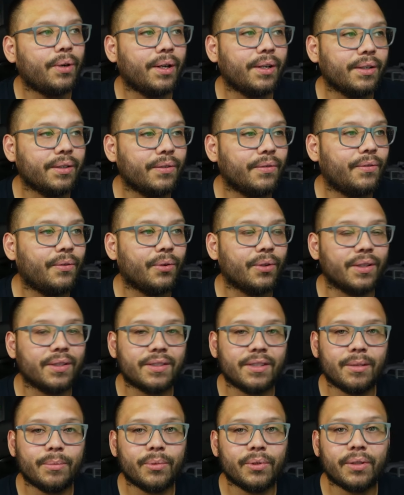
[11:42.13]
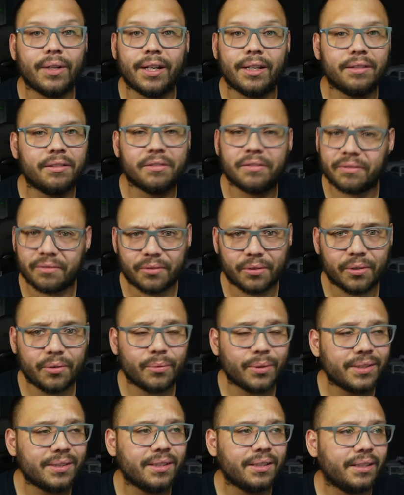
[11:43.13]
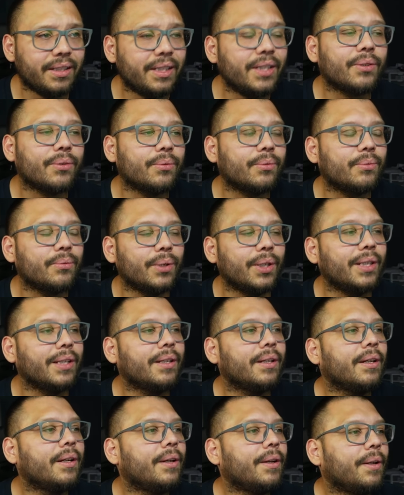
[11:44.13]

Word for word: product for the summer and for the rest of the year, really.